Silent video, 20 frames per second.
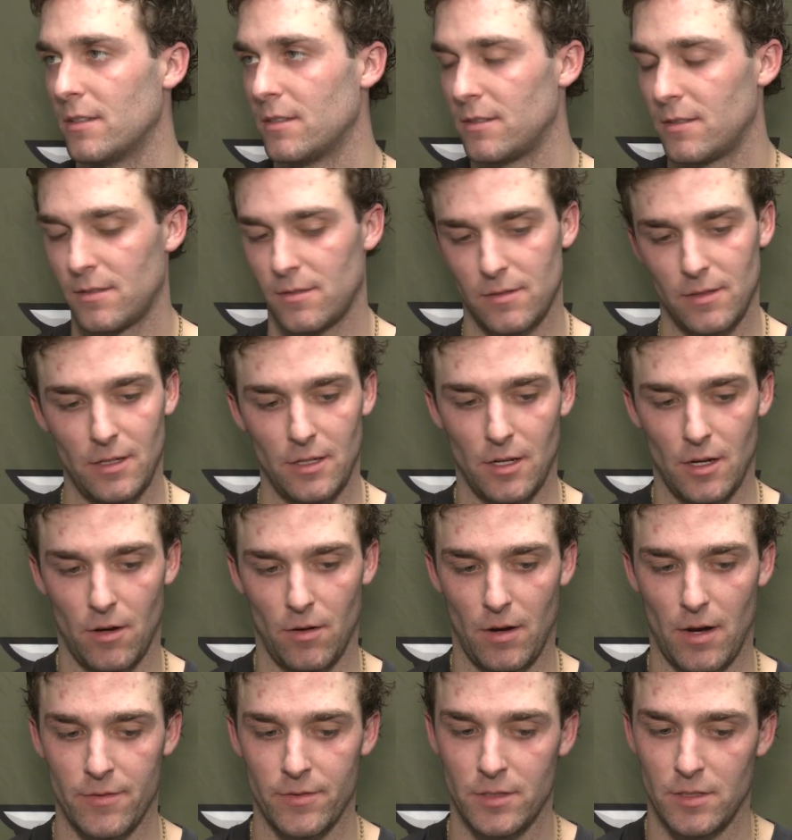It's
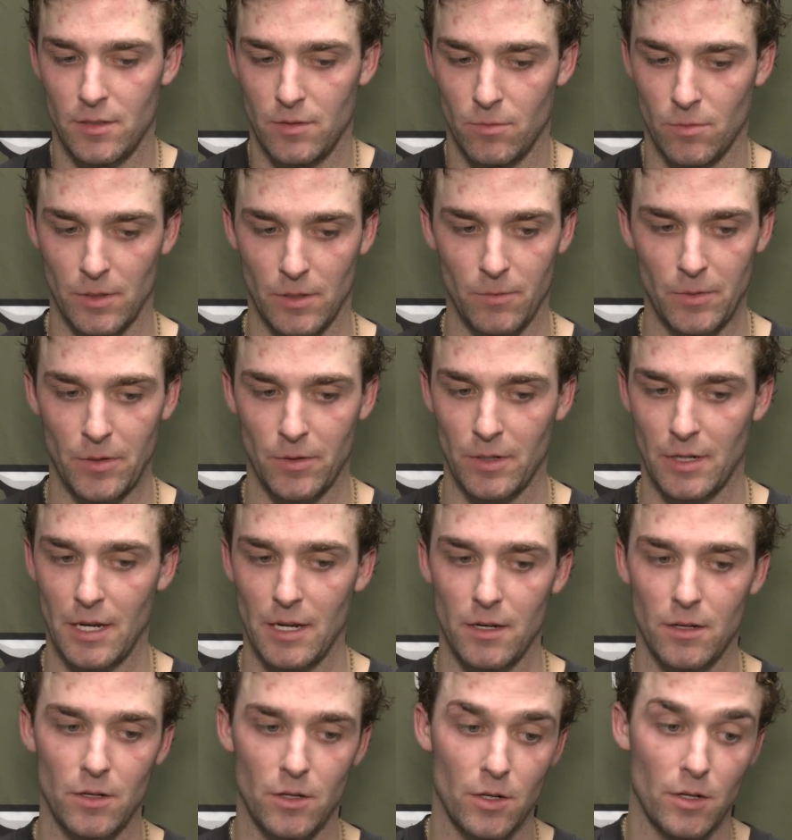obviously we were
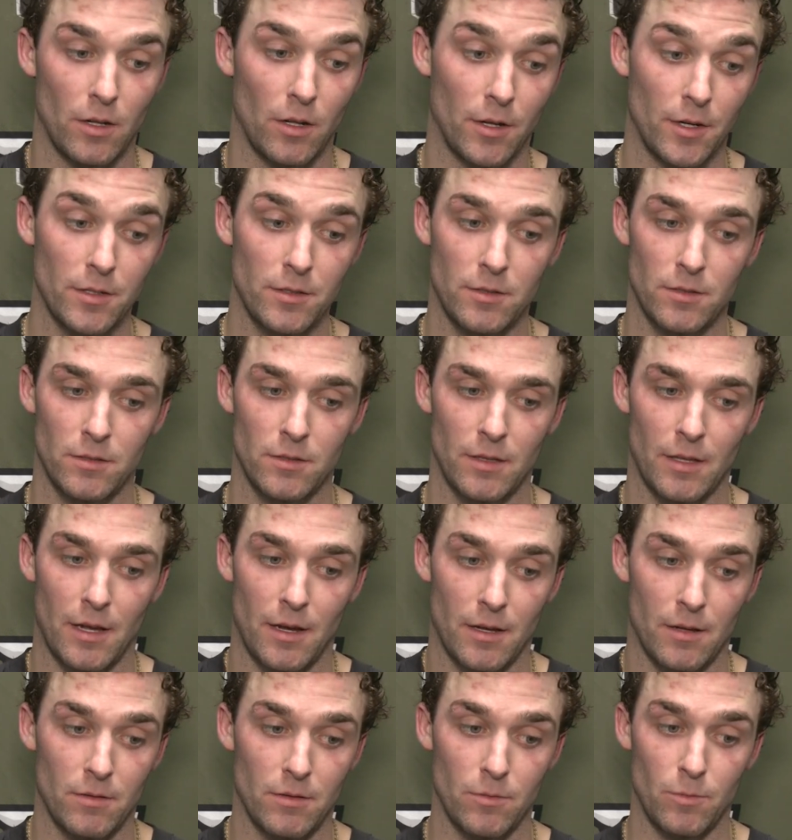getting good looks
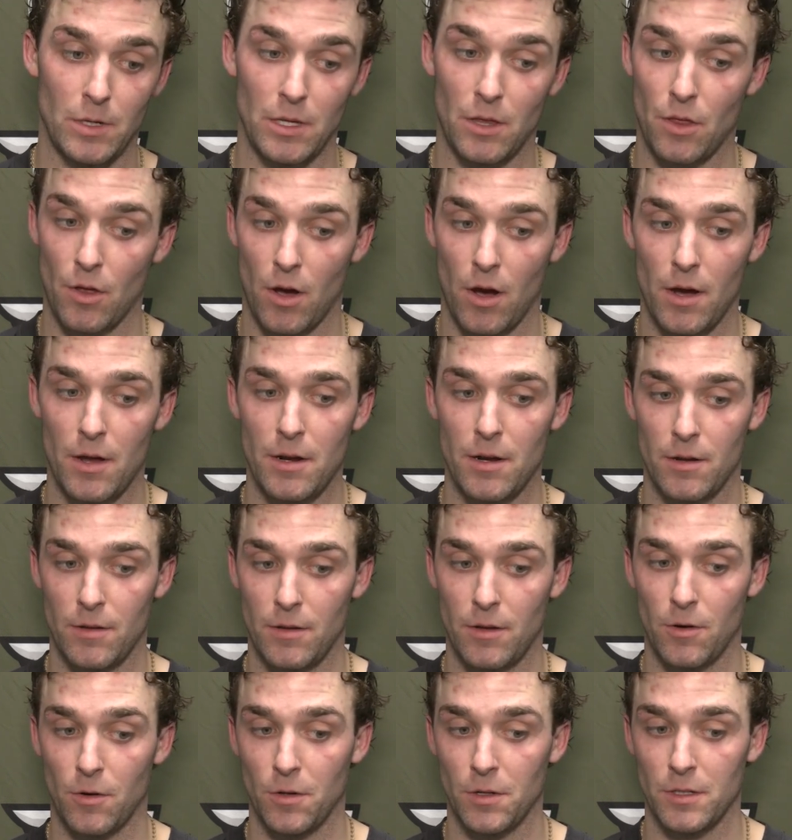that we thought
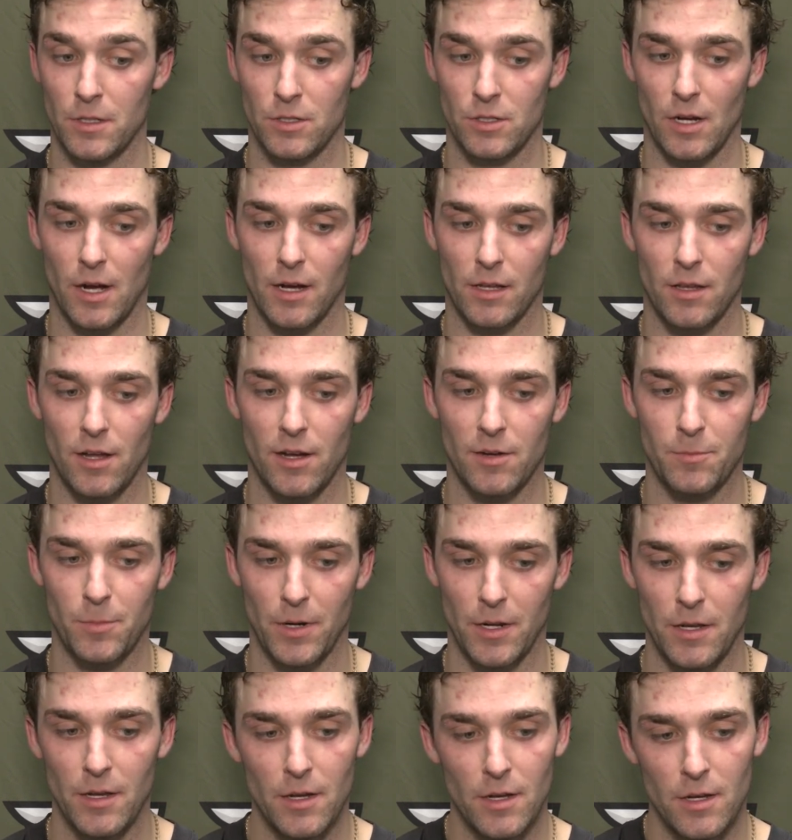early in the shot clock,
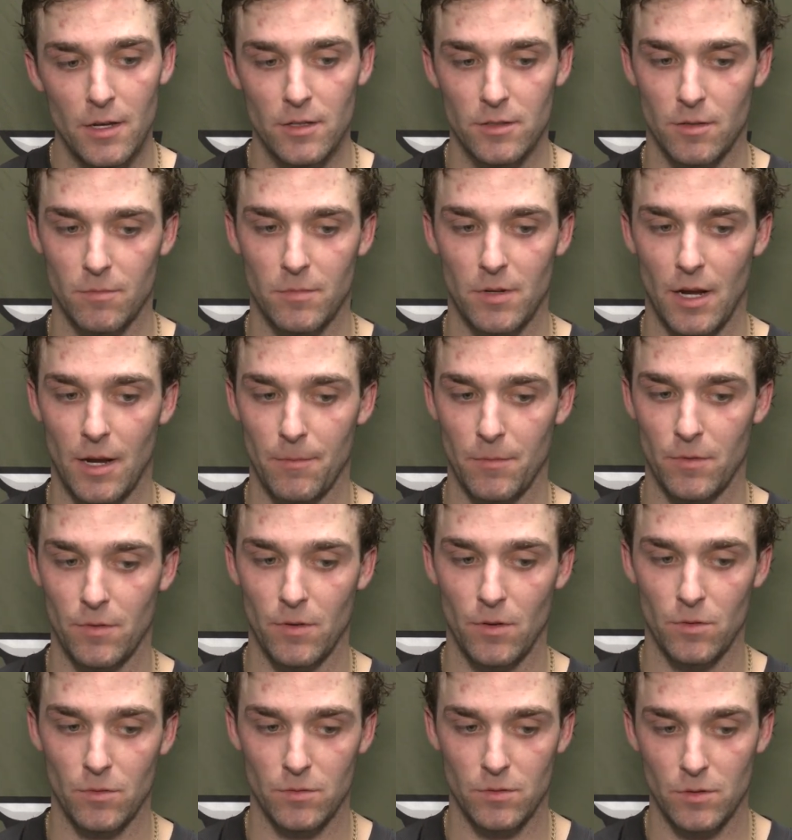but sometimes
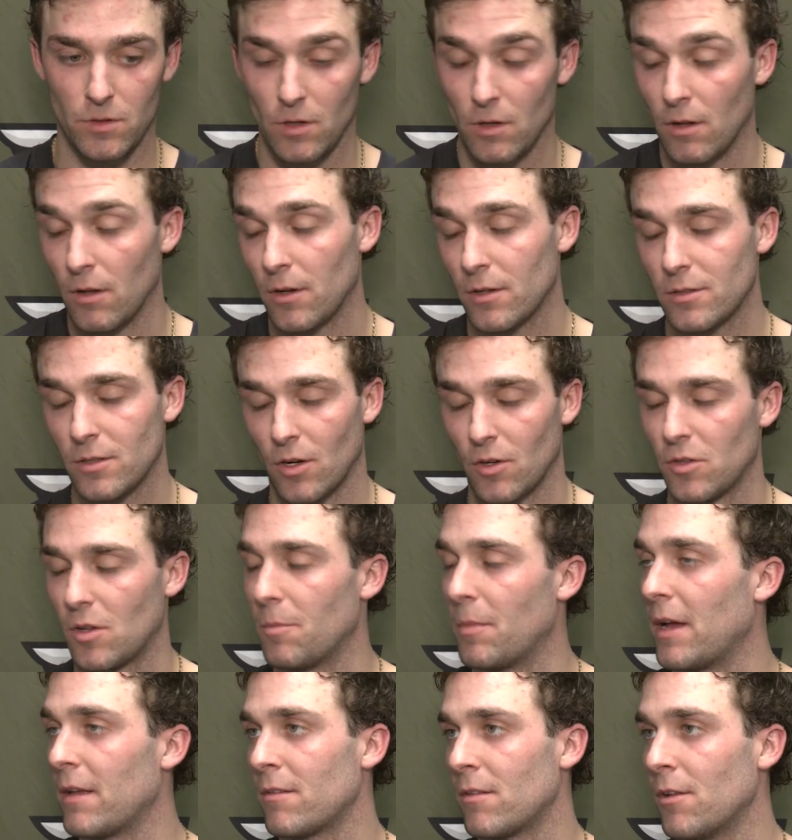those good looks aren't the
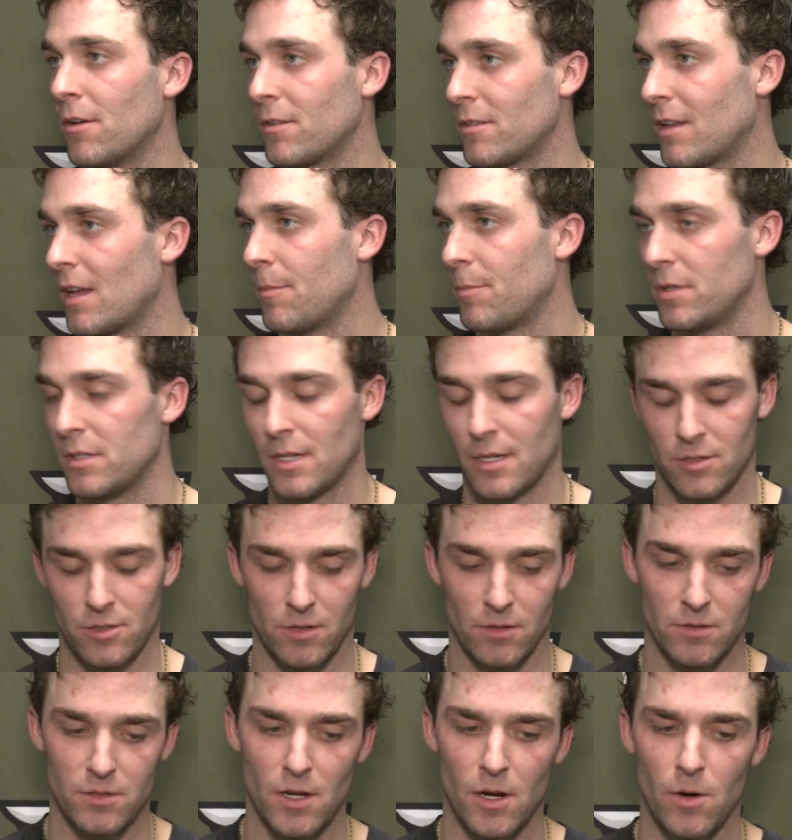best looks at
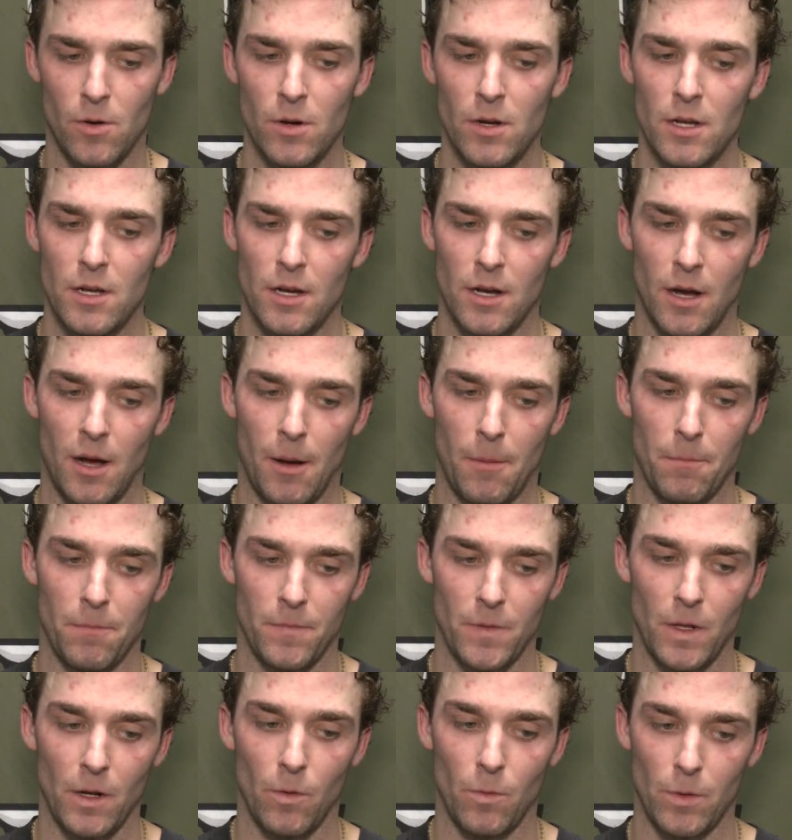possession. So
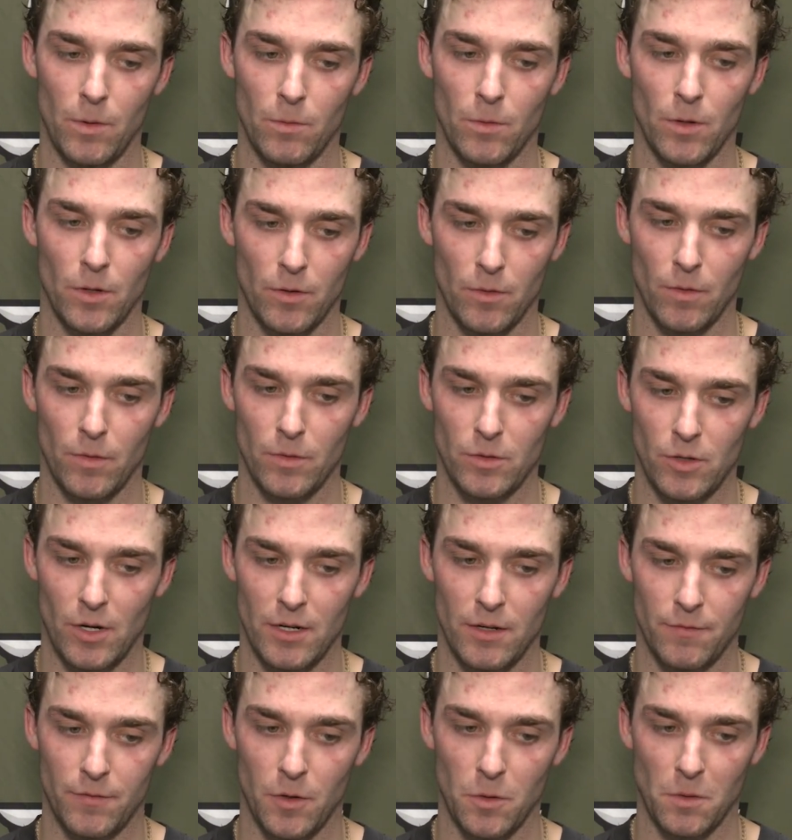we really were
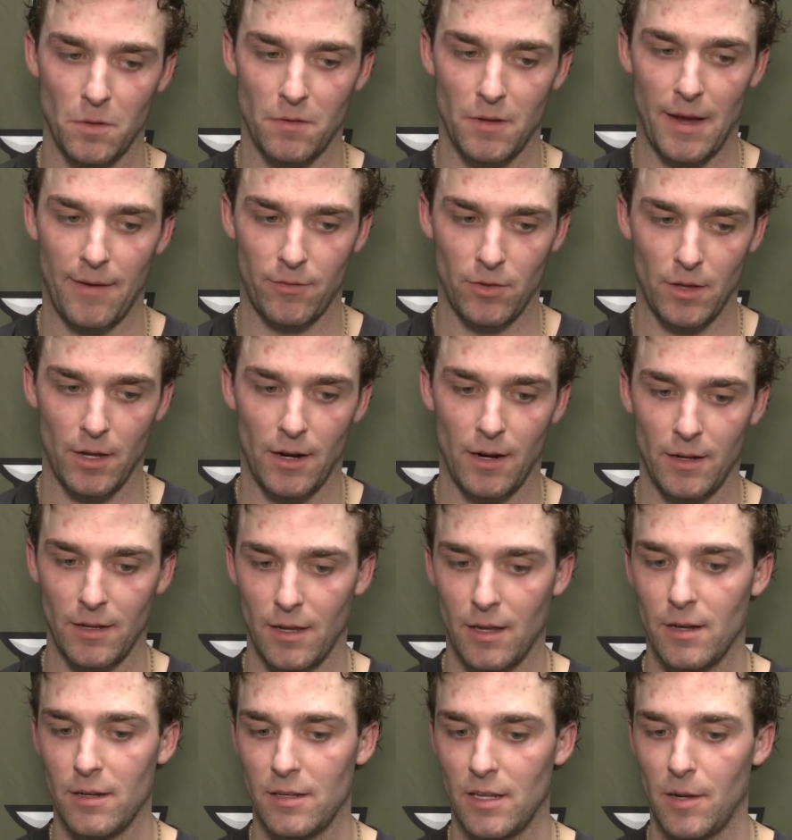trying to focus after that on
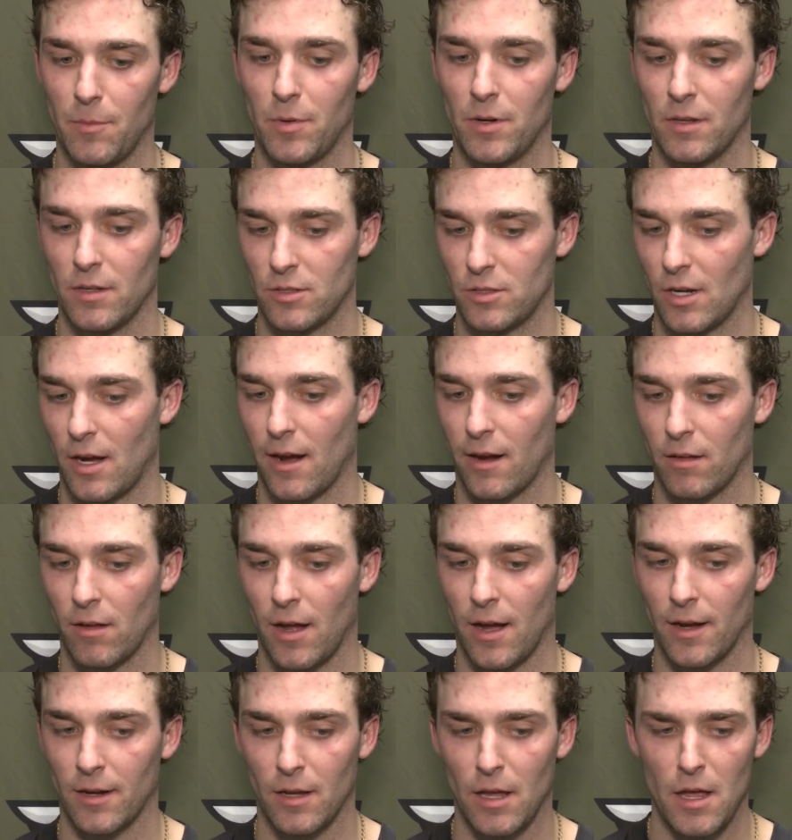getting deep into the shot
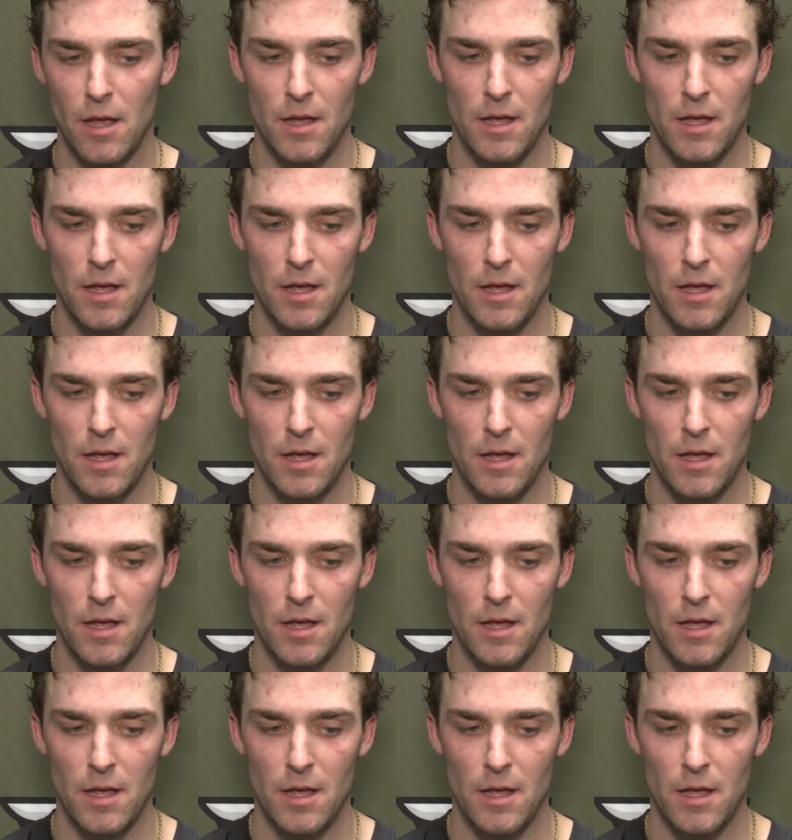clock.